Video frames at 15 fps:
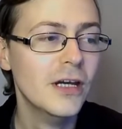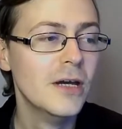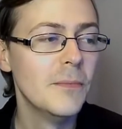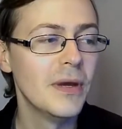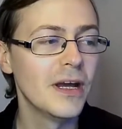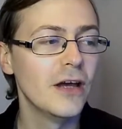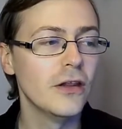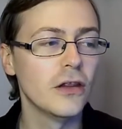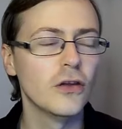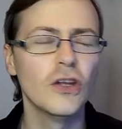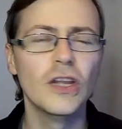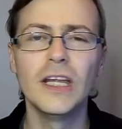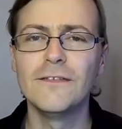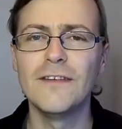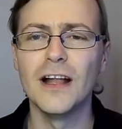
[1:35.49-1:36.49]
because it
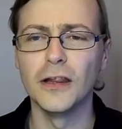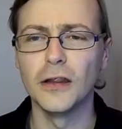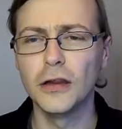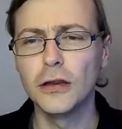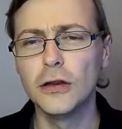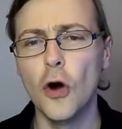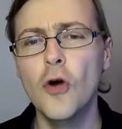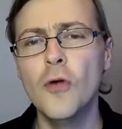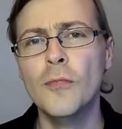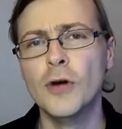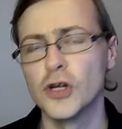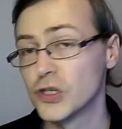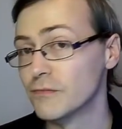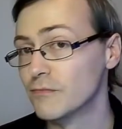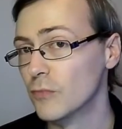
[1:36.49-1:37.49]
suddenly felt so
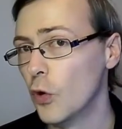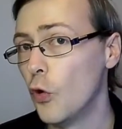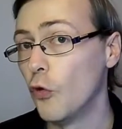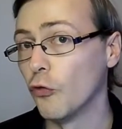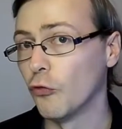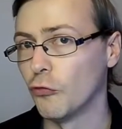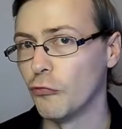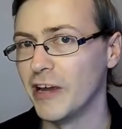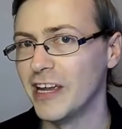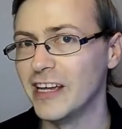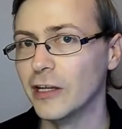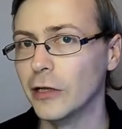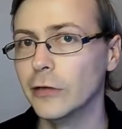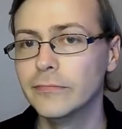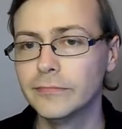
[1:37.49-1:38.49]
much more real.